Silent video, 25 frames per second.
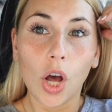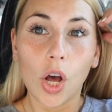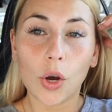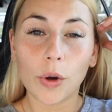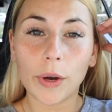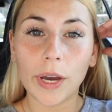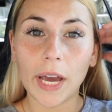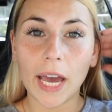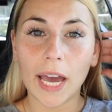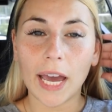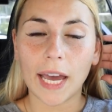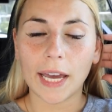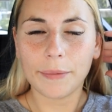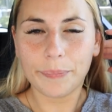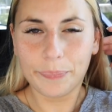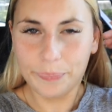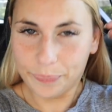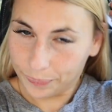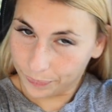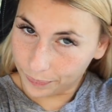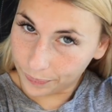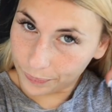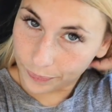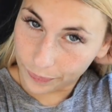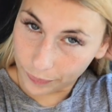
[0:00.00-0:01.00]
Okay,
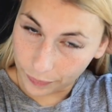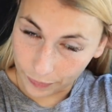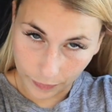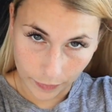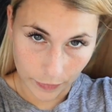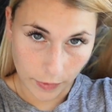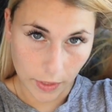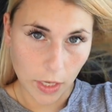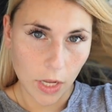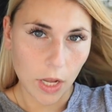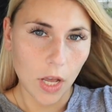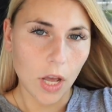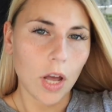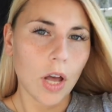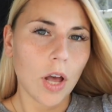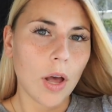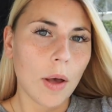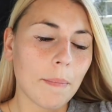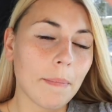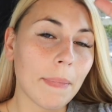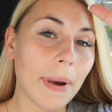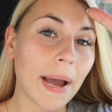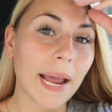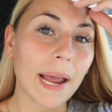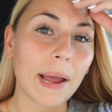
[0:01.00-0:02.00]

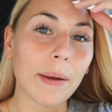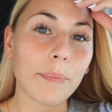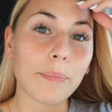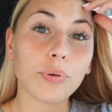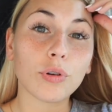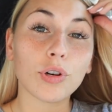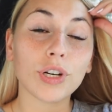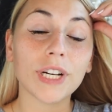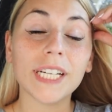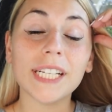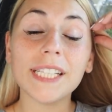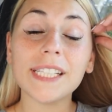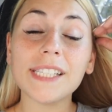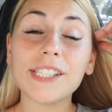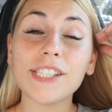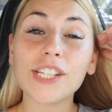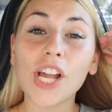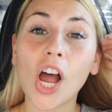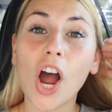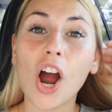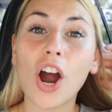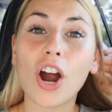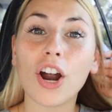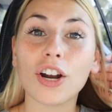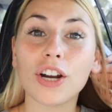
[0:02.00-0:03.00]
my prints
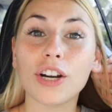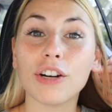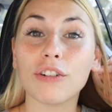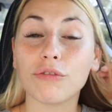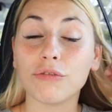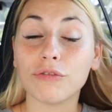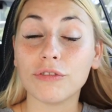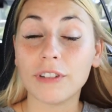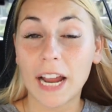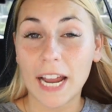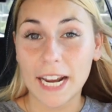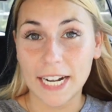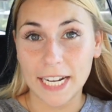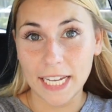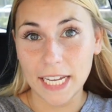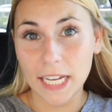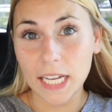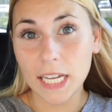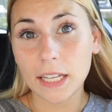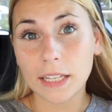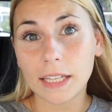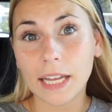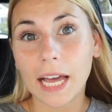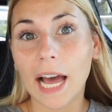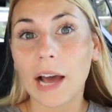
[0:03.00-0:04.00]
are
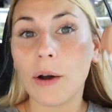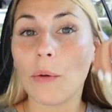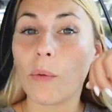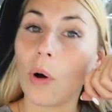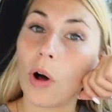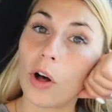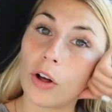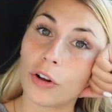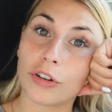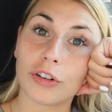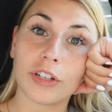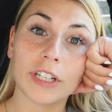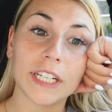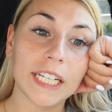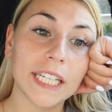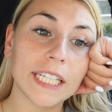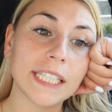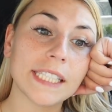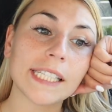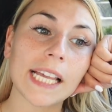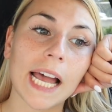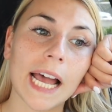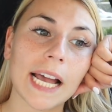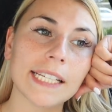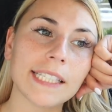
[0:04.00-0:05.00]
ready at
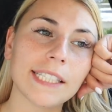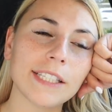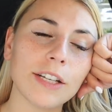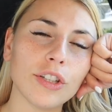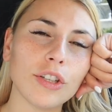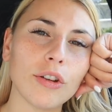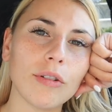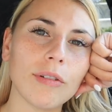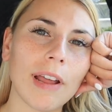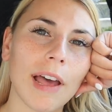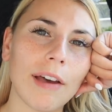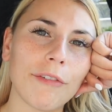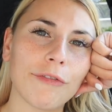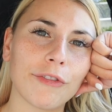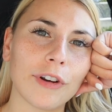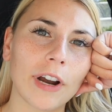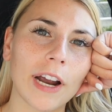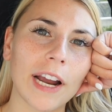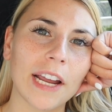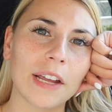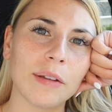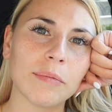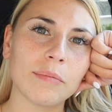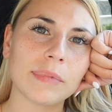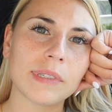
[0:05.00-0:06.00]
Walgreens. I still don't have
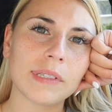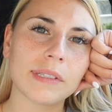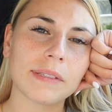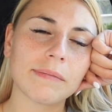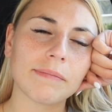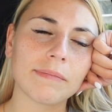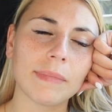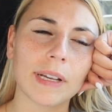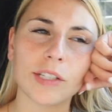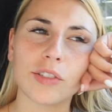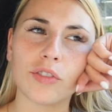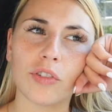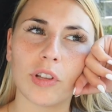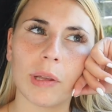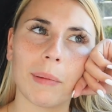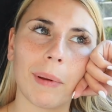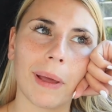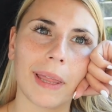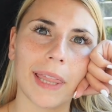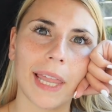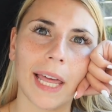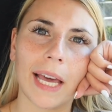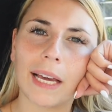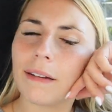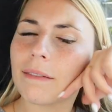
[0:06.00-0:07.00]
frames. It's only
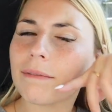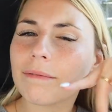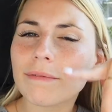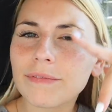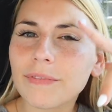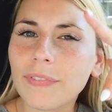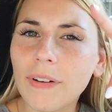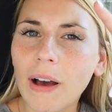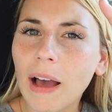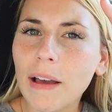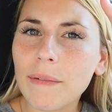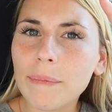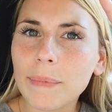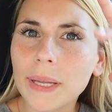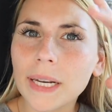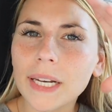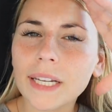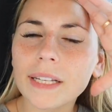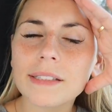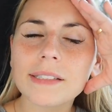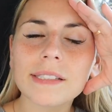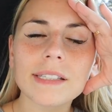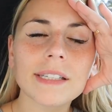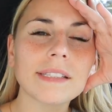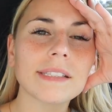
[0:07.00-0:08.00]
been like 5
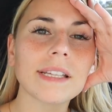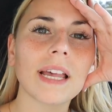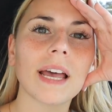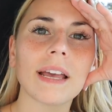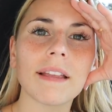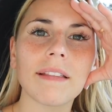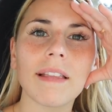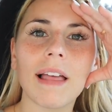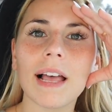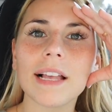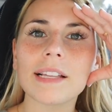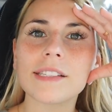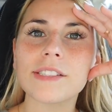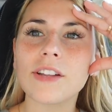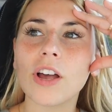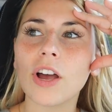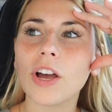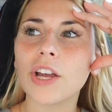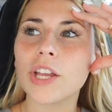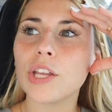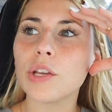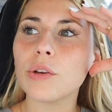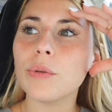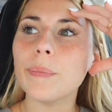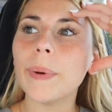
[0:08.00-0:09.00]
minutes since I last saw
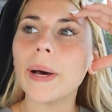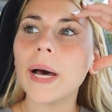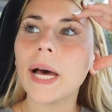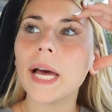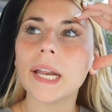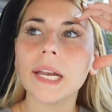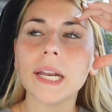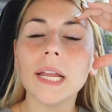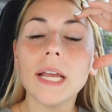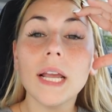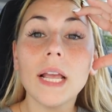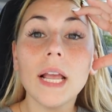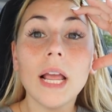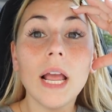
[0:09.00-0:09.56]
you, but